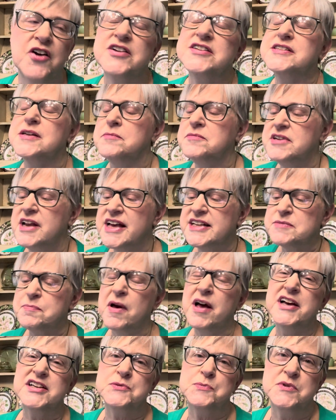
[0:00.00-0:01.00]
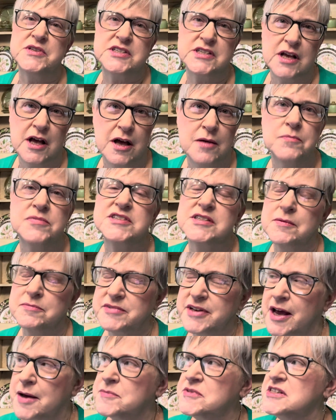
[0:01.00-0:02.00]
And sometimes my husband's up,
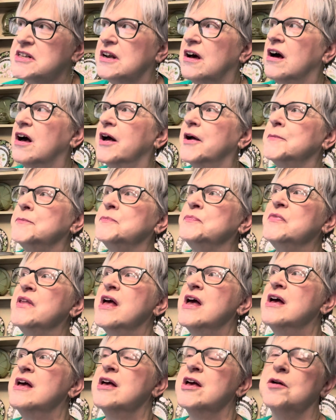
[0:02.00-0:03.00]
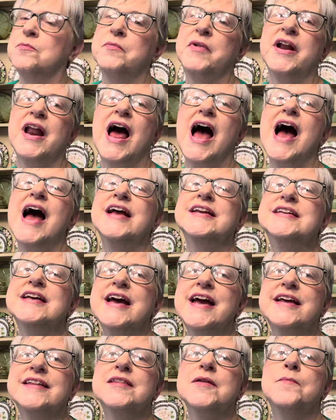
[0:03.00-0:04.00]
sometimes not. But I
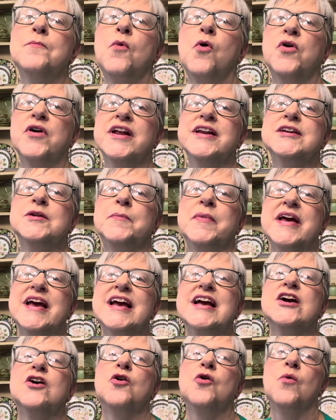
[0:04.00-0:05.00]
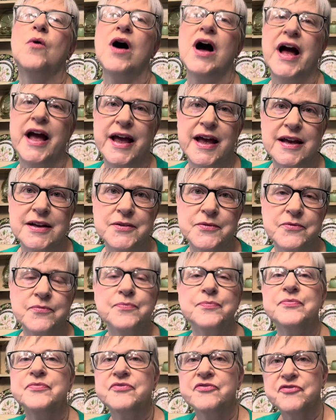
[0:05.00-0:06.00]
take the morning to be quiet
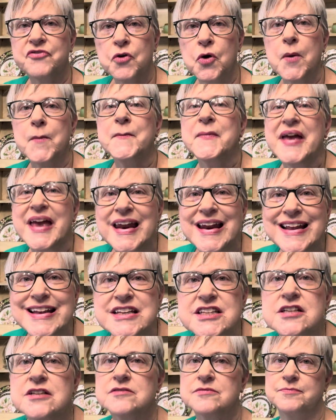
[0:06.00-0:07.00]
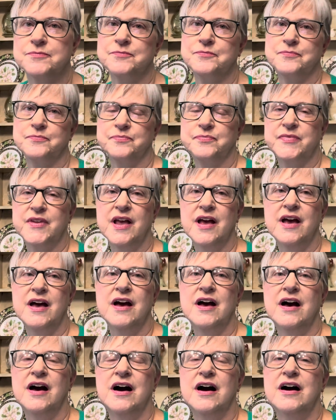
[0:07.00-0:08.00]
for a minute.
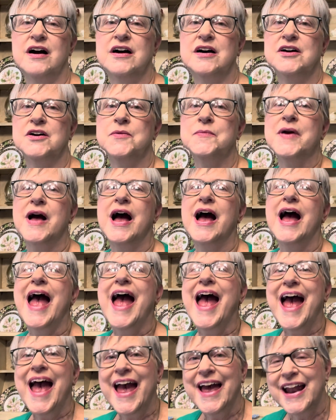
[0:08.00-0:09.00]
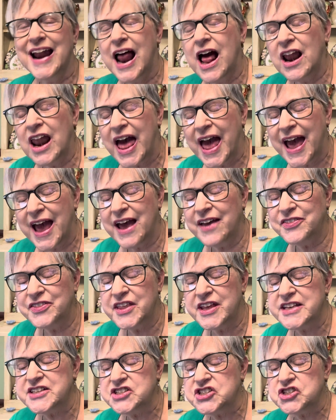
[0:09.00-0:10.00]
And I'll add
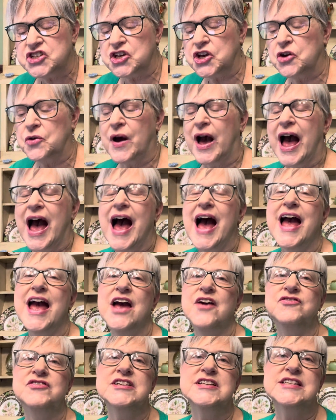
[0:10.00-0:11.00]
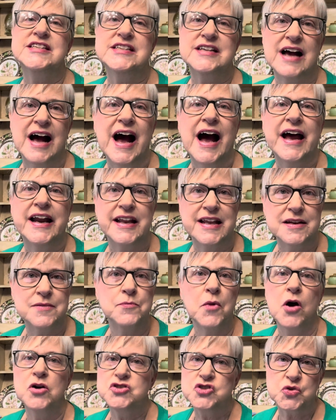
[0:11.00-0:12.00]
this too. I have decided
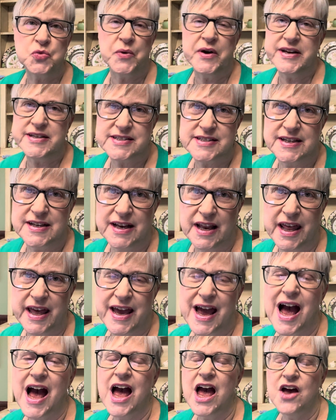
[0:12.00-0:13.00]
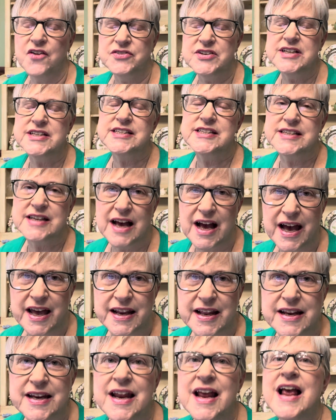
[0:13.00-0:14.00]
most recently,
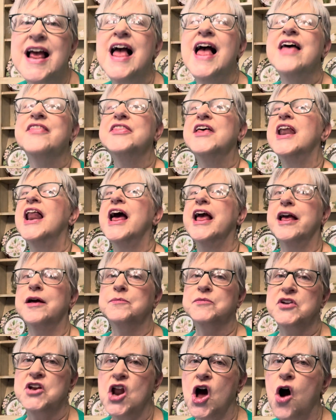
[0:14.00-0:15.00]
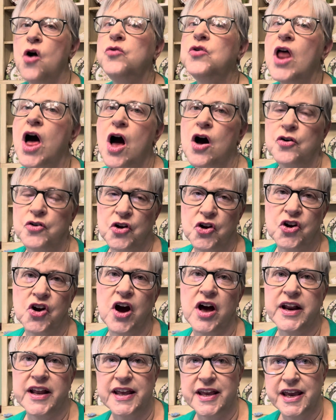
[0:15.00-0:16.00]
that I am no longer
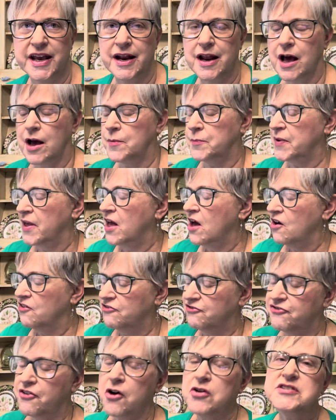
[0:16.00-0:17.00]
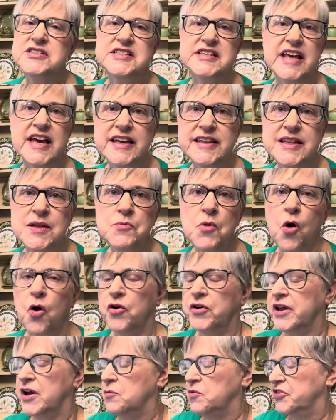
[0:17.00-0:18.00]
going to get up first thing in the
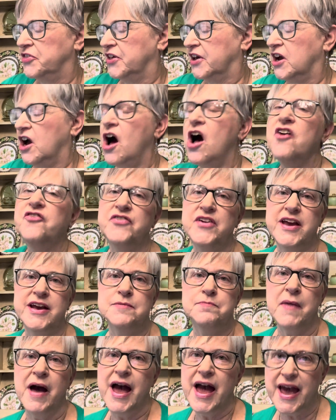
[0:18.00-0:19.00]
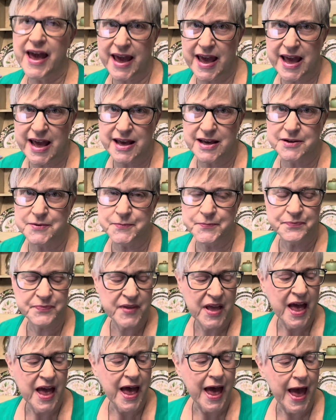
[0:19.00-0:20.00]
morning with the coffee in my hand
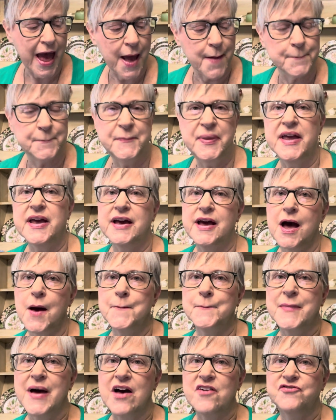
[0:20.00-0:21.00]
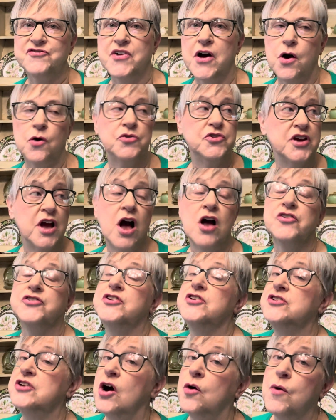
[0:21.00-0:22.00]
and pick up my phone. Y'all,
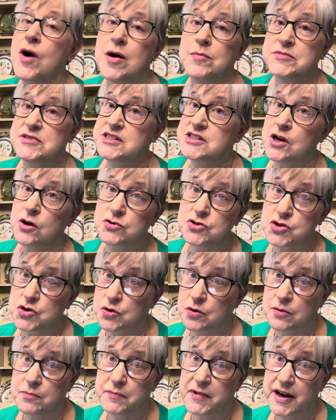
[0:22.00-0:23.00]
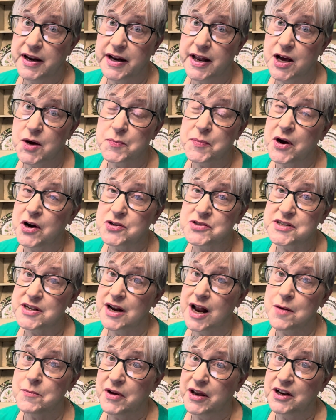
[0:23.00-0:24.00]
you know I'm a social media person.
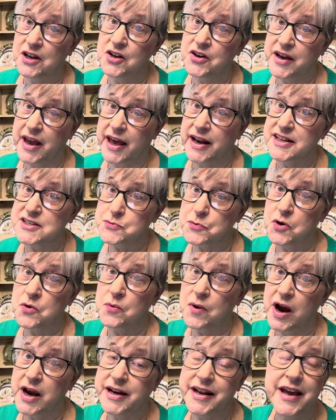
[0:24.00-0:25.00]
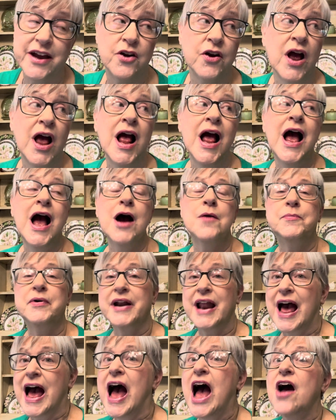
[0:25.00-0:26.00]
I mean, look at us. We're right here.
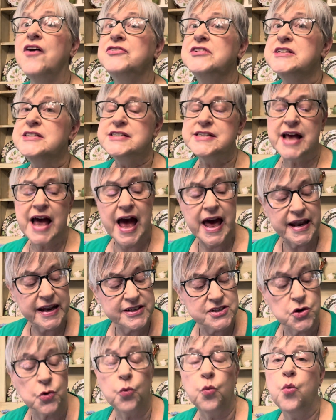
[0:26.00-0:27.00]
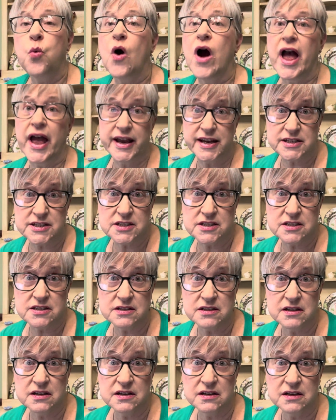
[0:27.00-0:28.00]
But I've decided to wait.
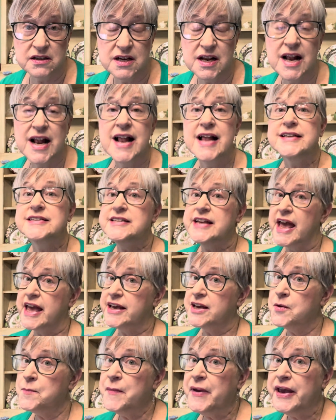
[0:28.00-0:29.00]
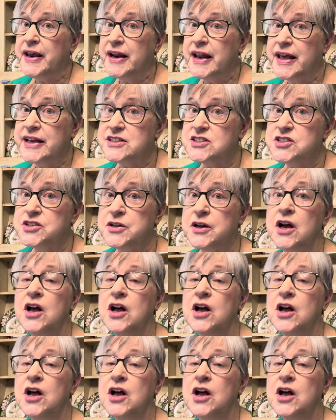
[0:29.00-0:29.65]
Take a minute.